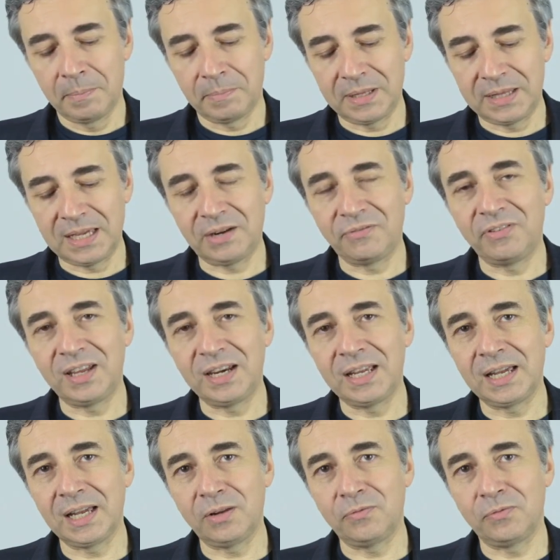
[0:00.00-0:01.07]
but they are very
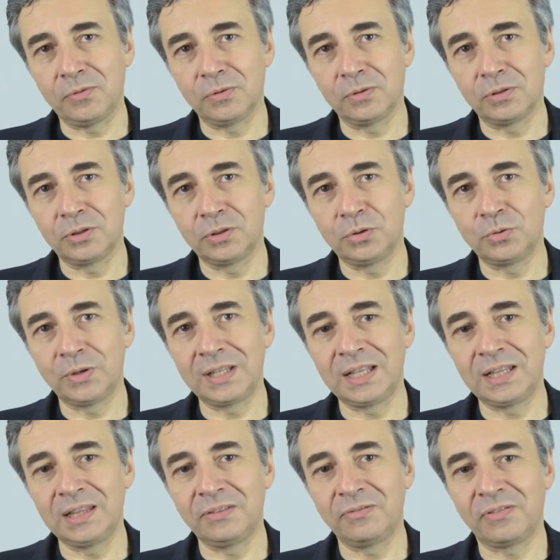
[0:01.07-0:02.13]
helpful to
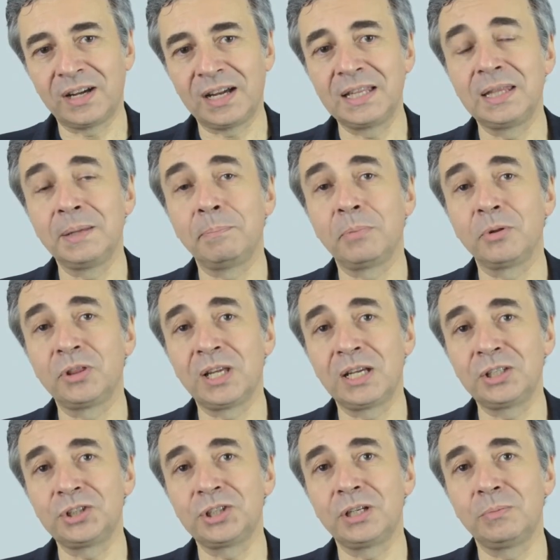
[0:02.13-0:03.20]
identify the
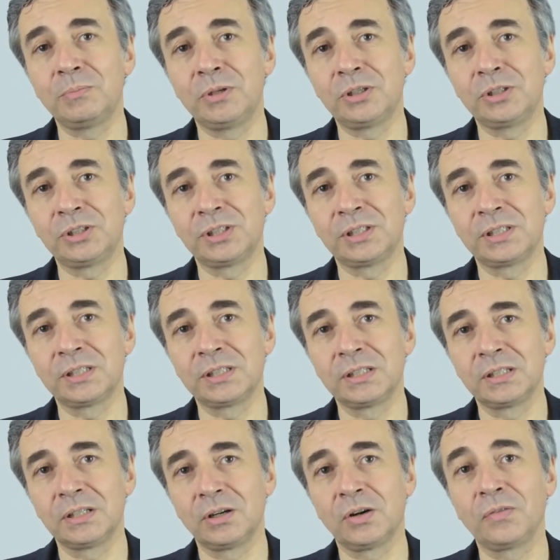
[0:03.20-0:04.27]
potential emergence
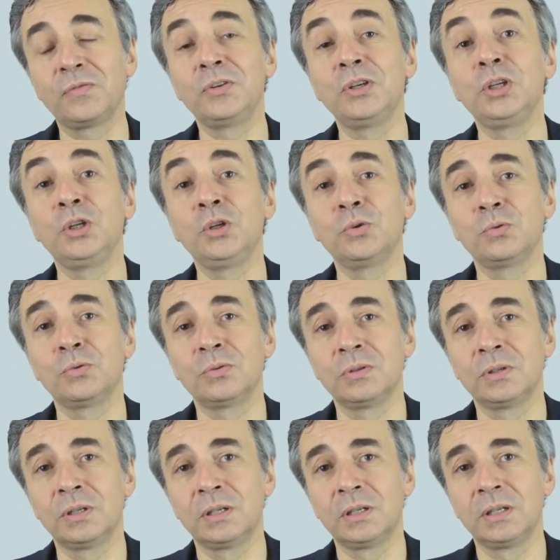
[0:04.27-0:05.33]
of new
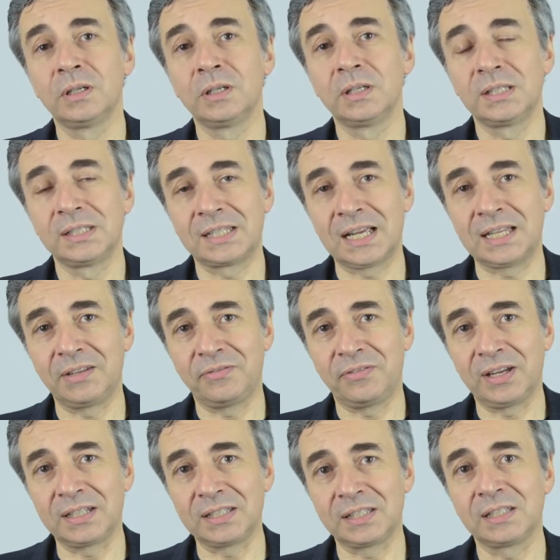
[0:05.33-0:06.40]
side
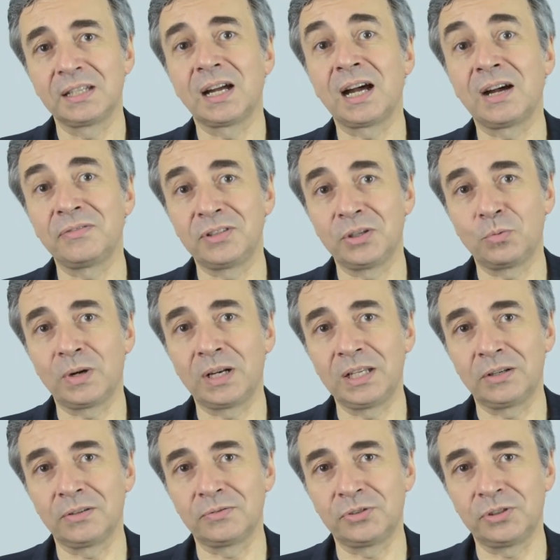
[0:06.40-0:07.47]
effects after 1
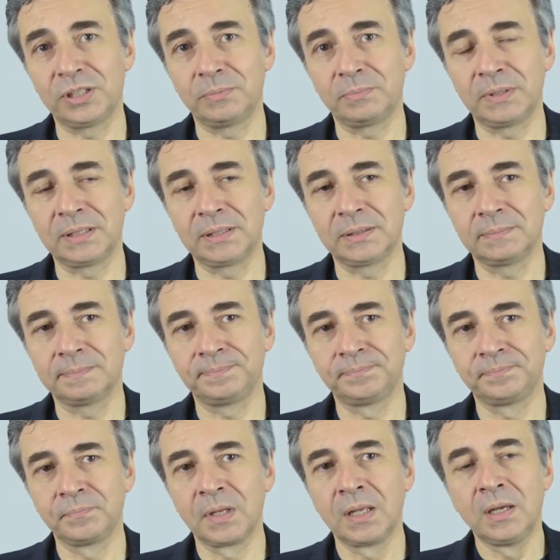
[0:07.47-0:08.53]
year of treatment.
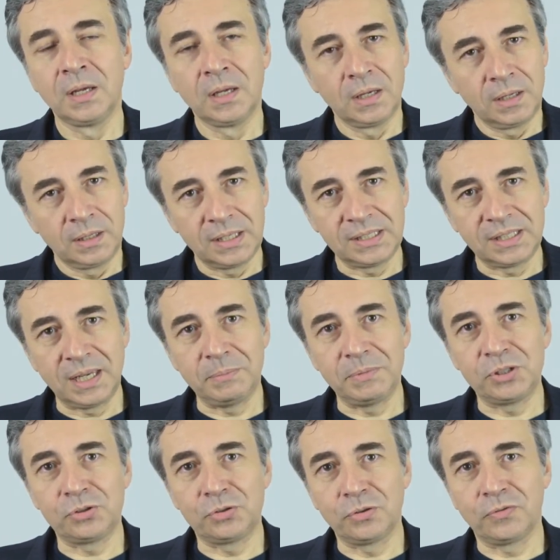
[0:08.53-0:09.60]
The same
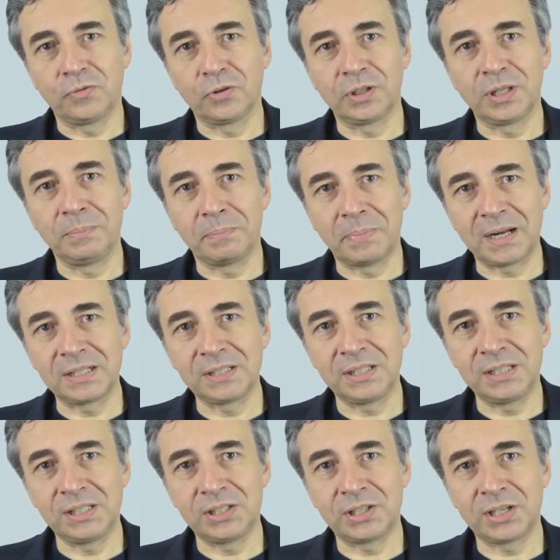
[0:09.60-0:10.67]
is true for the
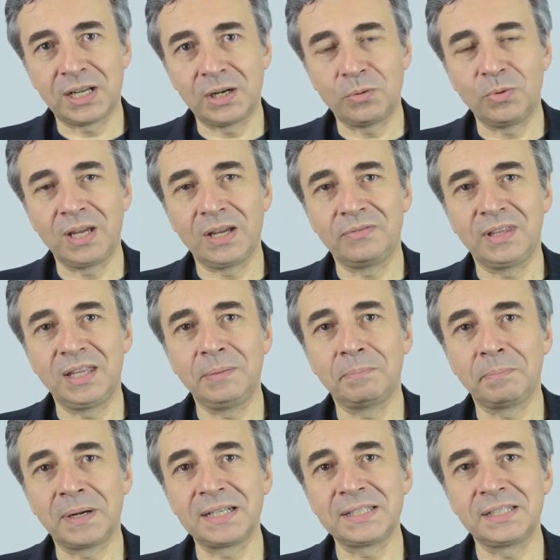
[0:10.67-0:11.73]
Impulses trial. We have the
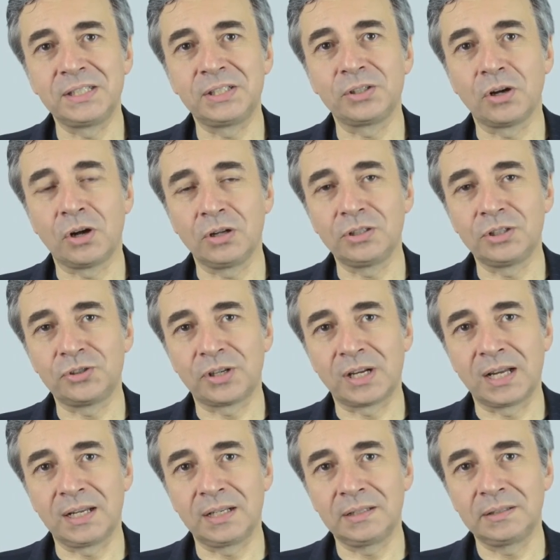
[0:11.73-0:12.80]
Impulses On
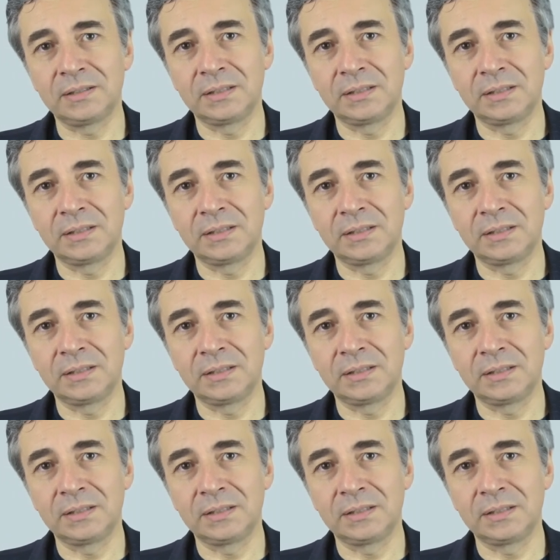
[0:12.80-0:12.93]
trial,